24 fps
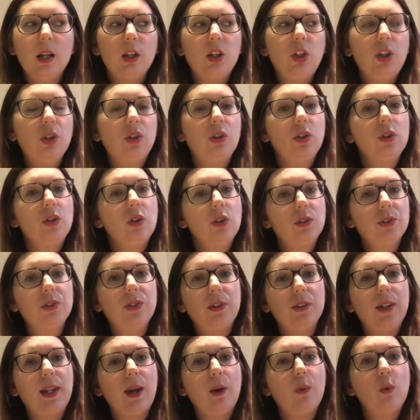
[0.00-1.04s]
You can
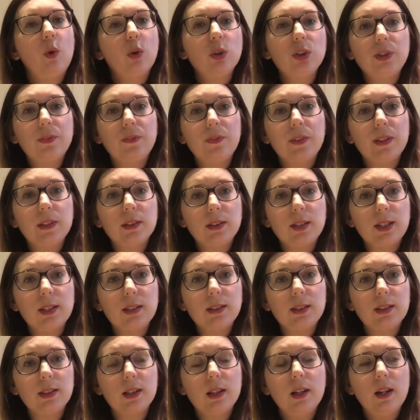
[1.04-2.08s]
also get water
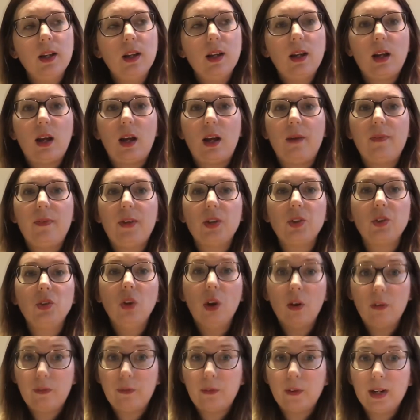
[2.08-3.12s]
filters, and that's
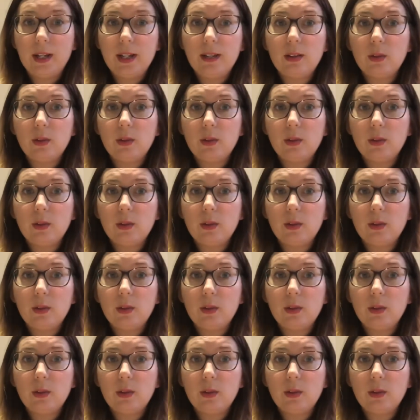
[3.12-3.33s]
not free.